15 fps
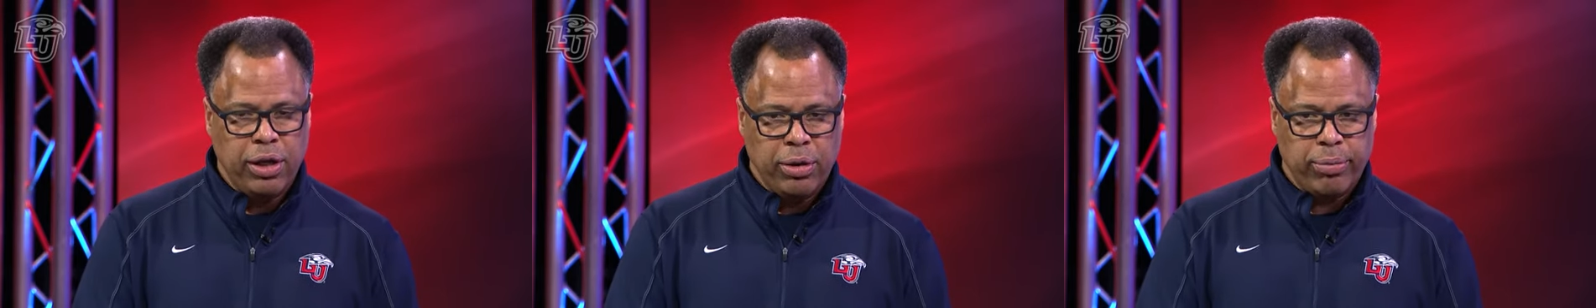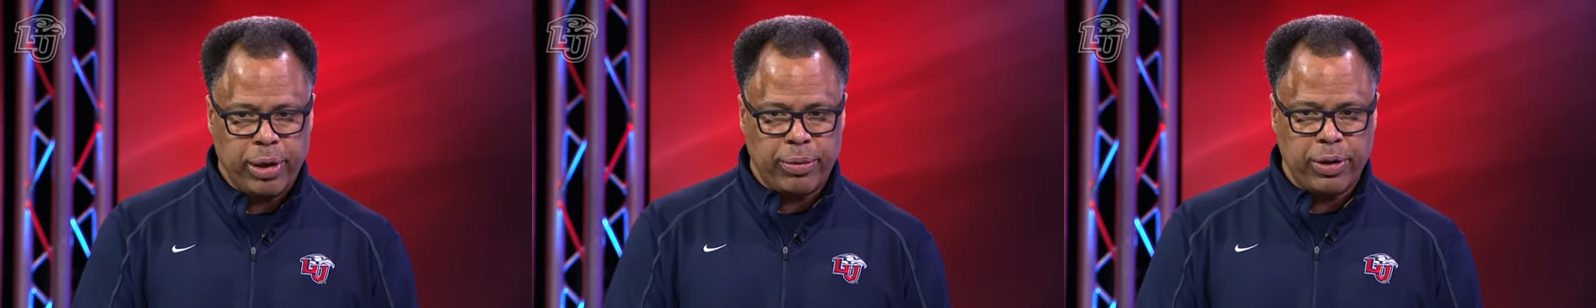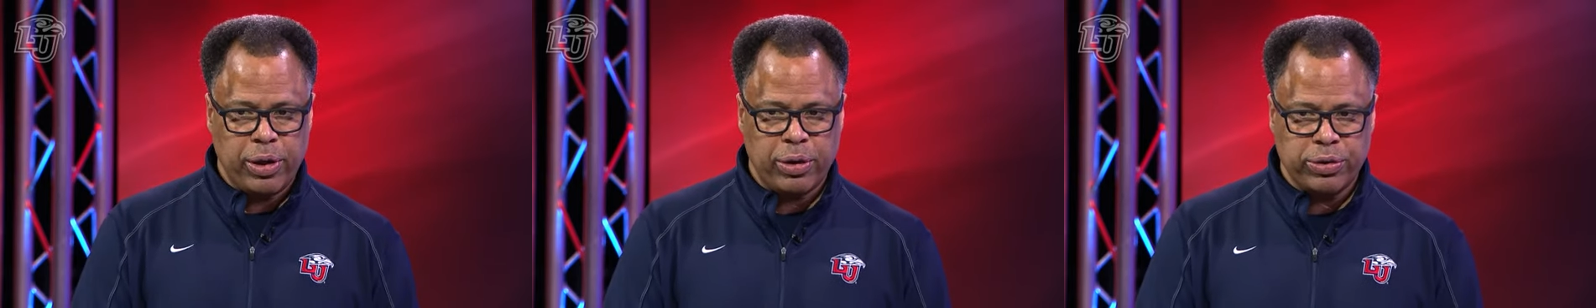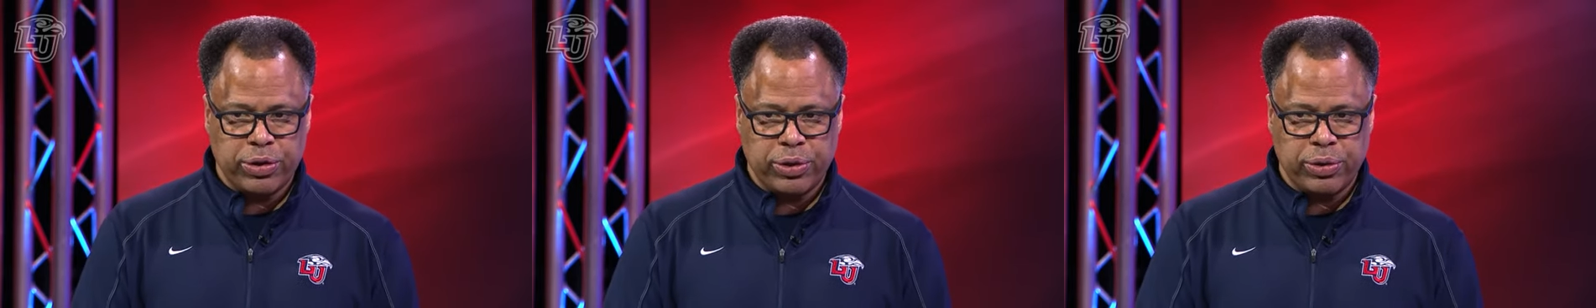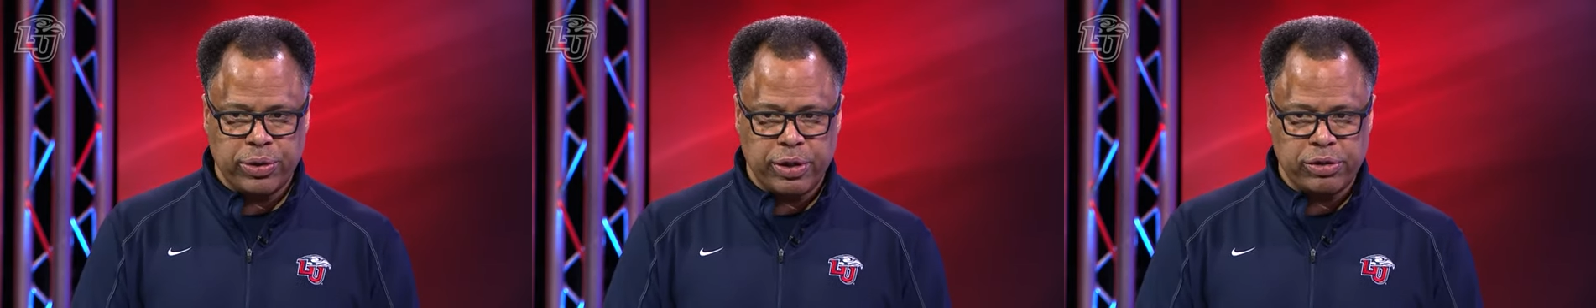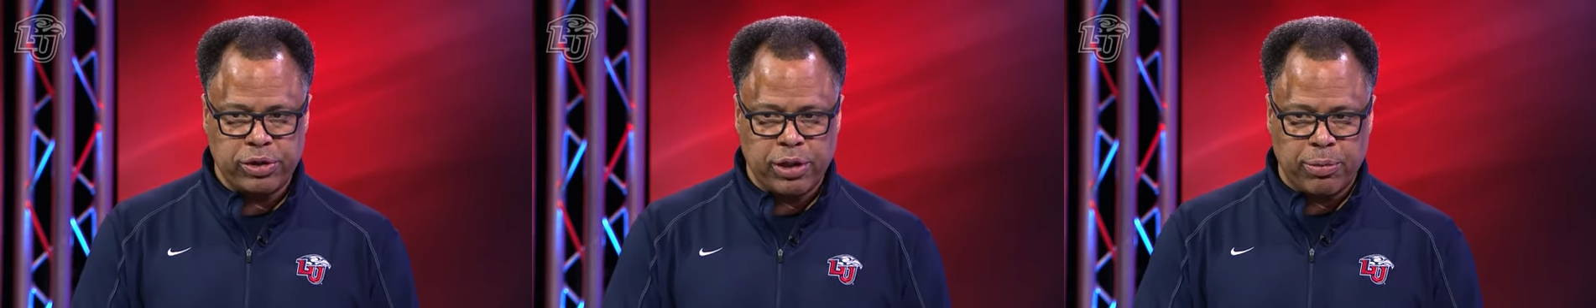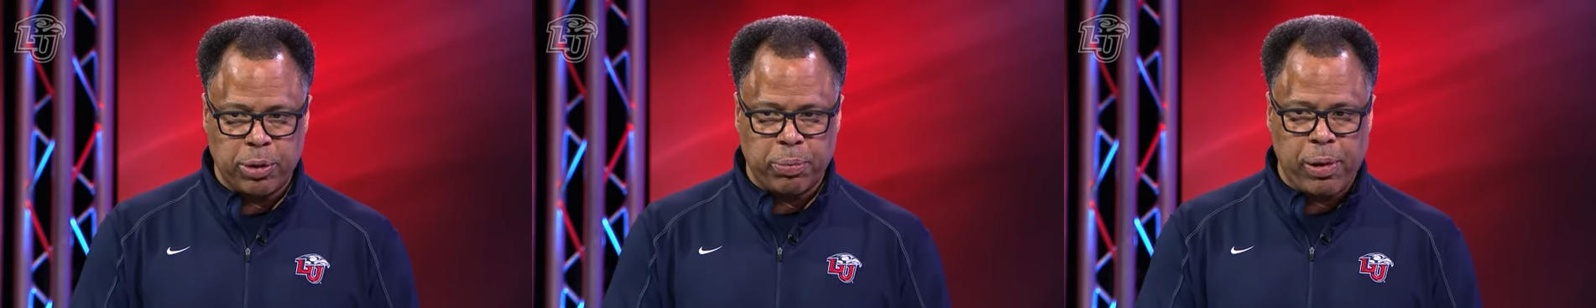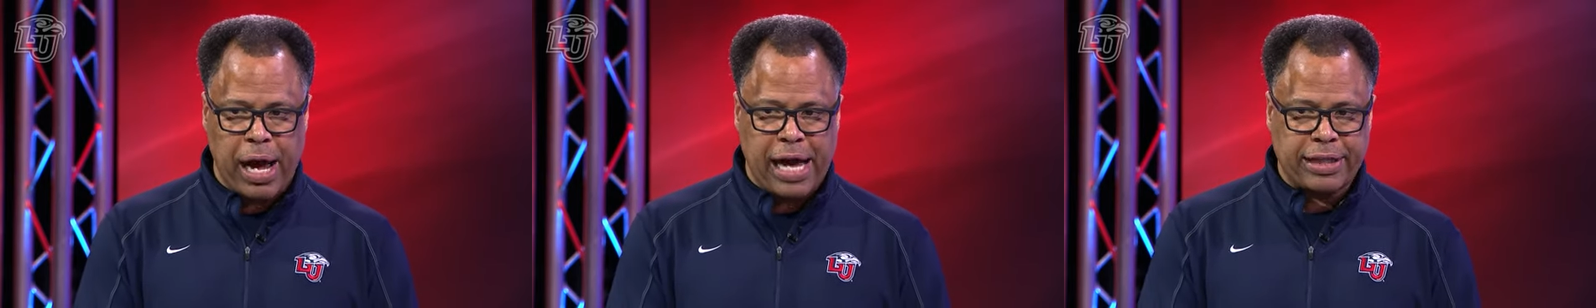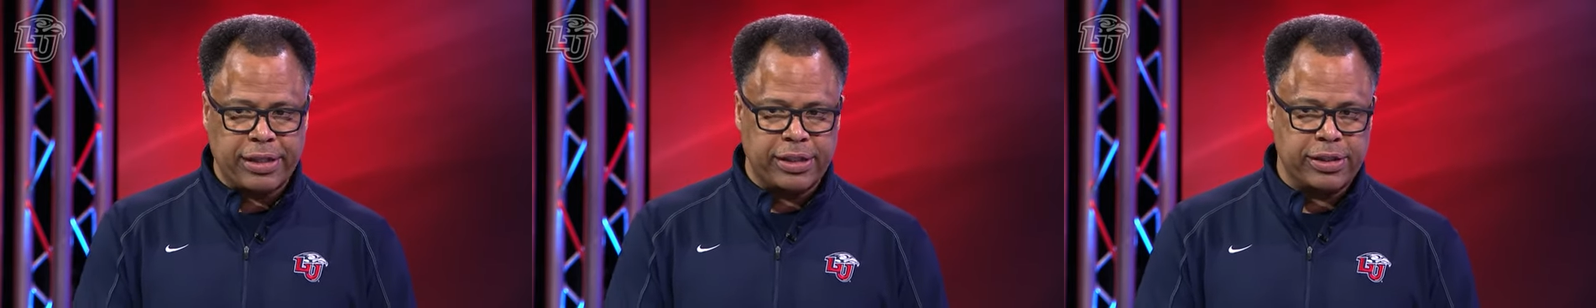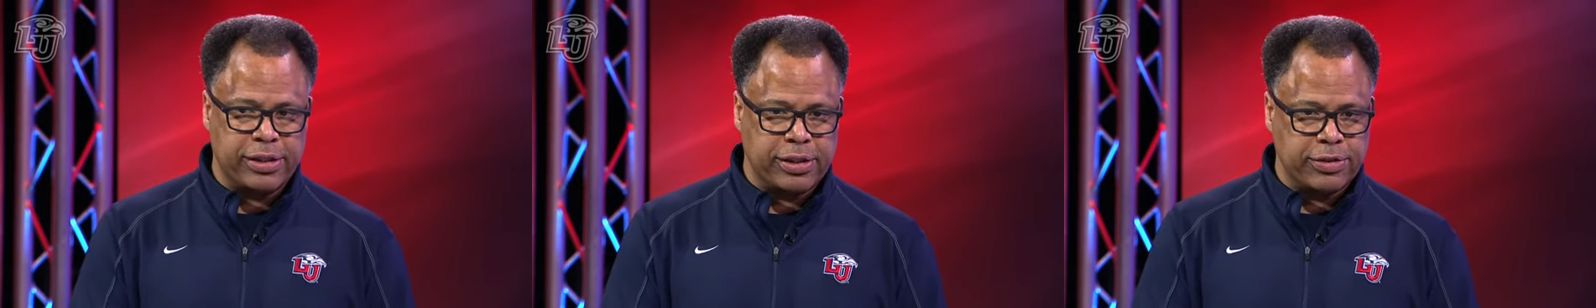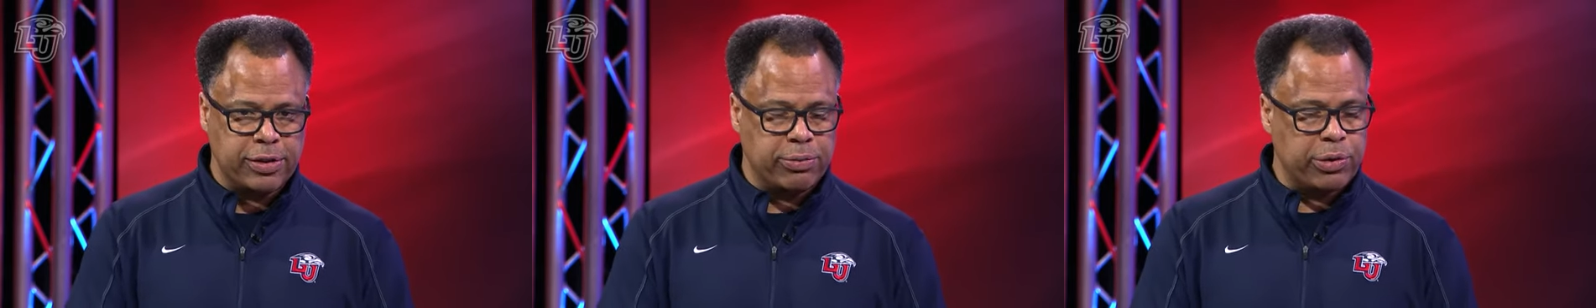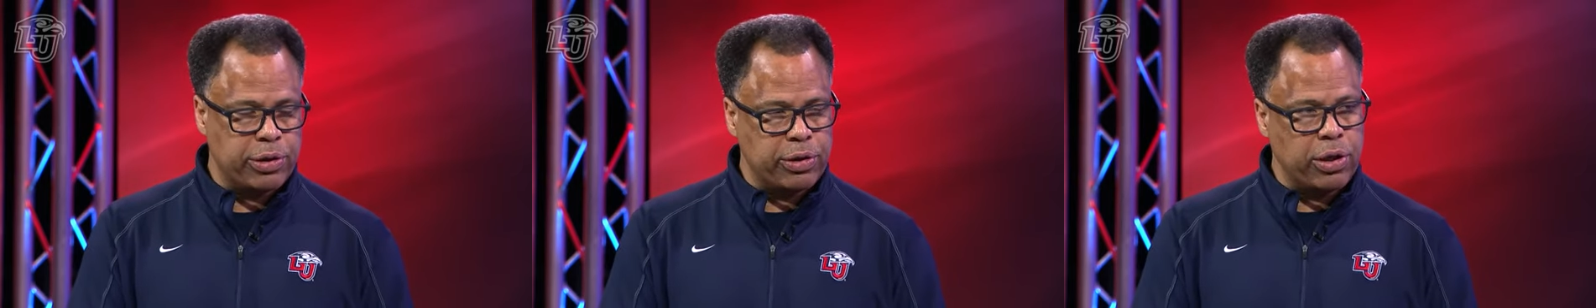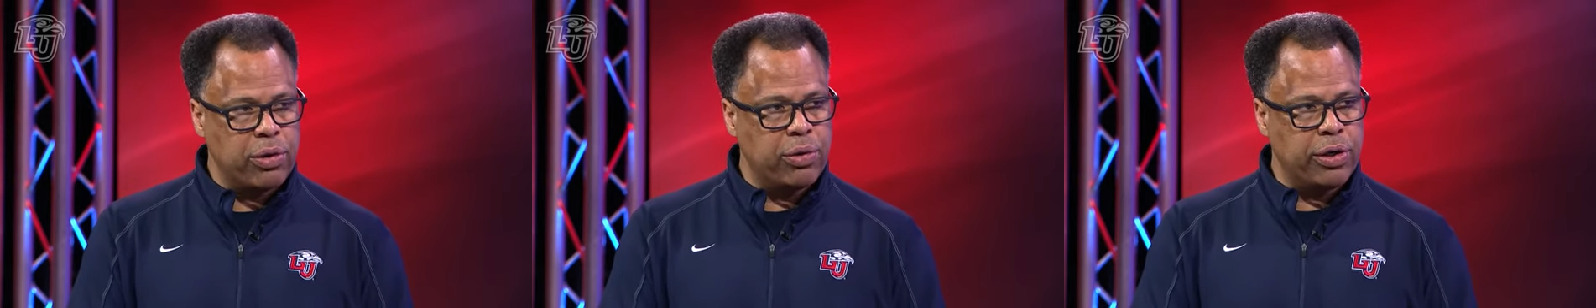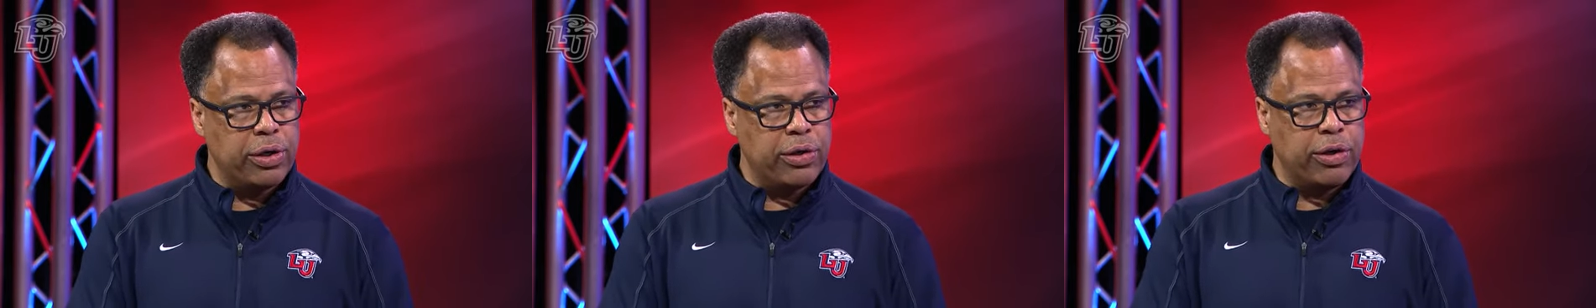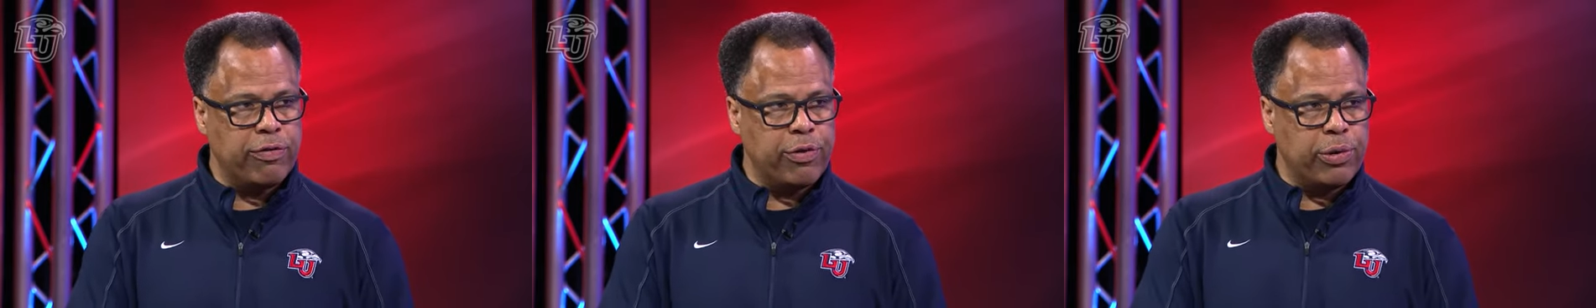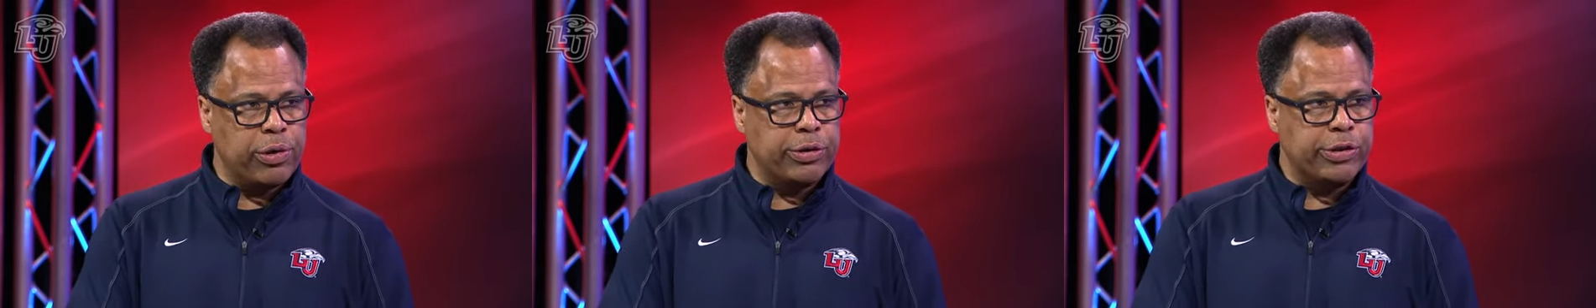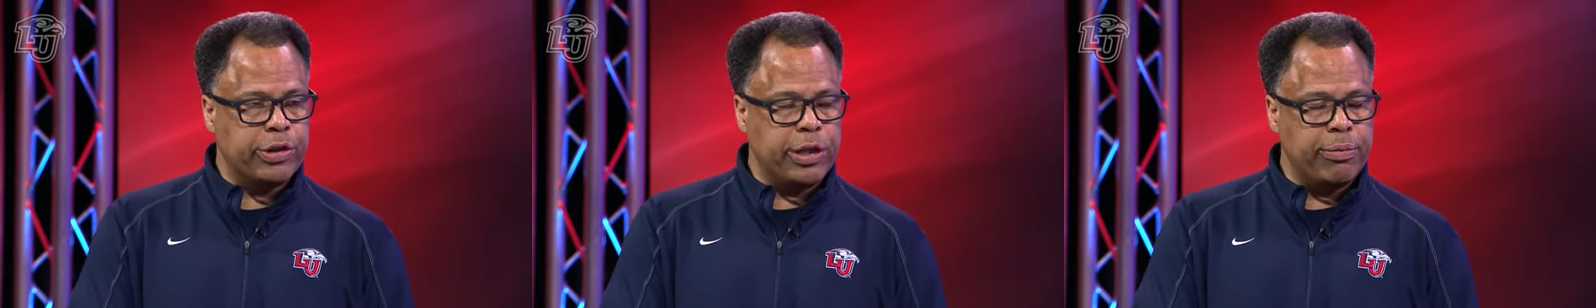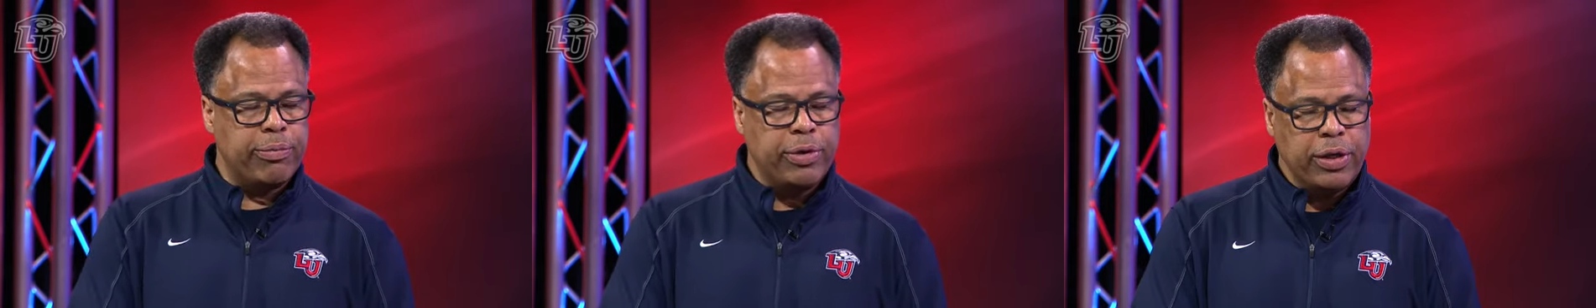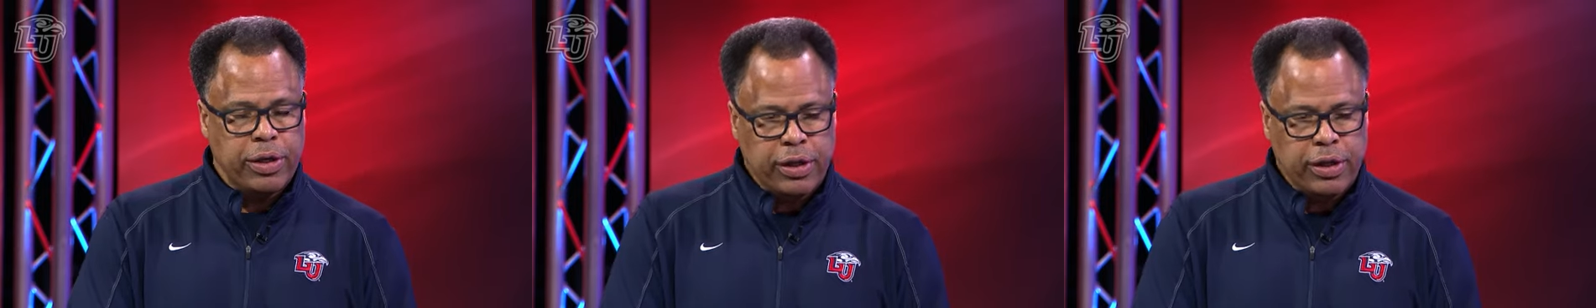maybe go to a summer practice of someone going on a foreign trip,